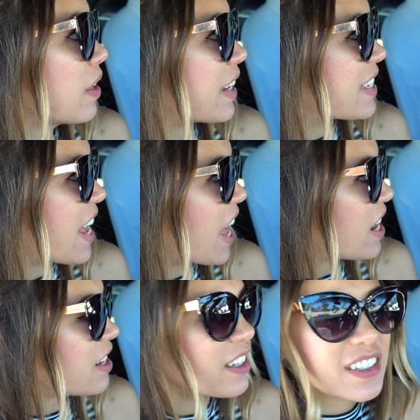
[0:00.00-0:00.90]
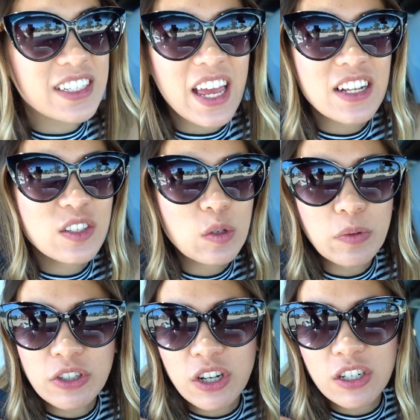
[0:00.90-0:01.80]
like ten, ten
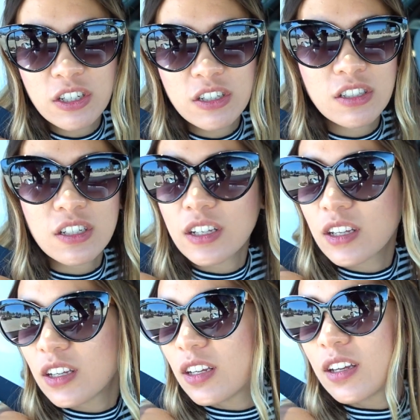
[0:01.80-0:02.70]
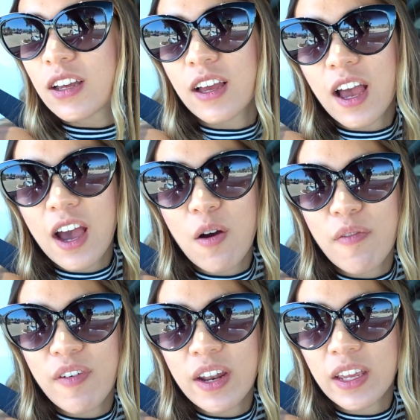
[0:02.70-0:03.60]
superchargers. How
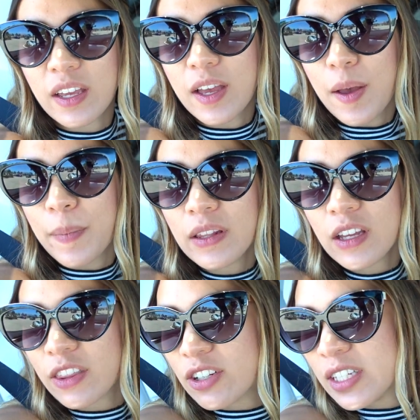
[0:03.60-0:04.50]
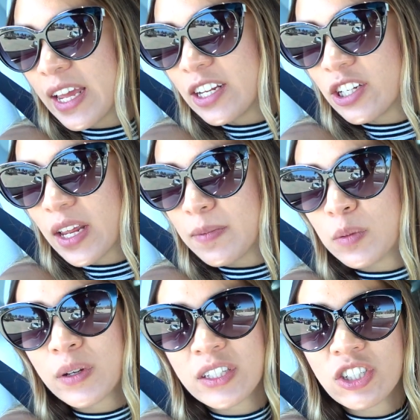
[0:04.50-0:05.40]
funny. But look, there's an H and M,
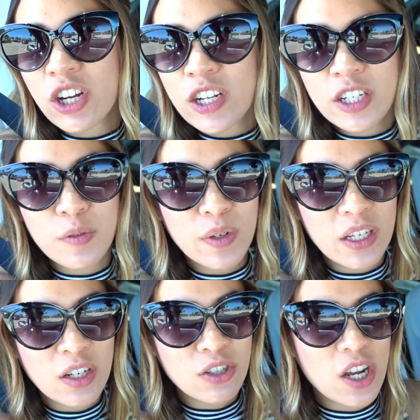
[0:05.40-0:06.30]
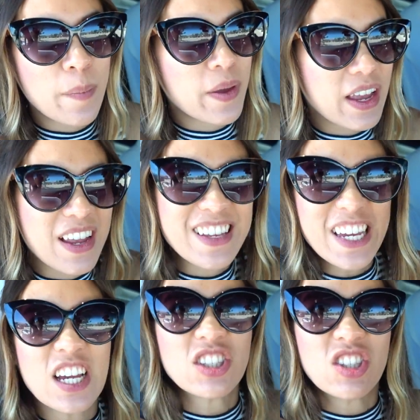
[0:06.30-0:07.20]
so while it's charging, we can go shopping.
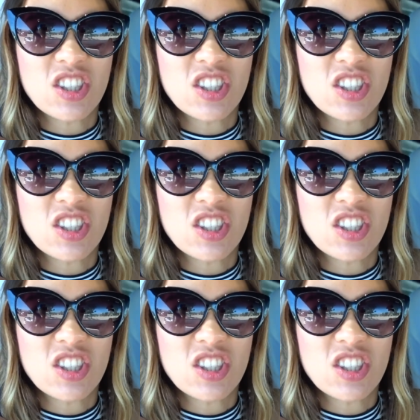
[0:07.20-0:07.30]
Yes!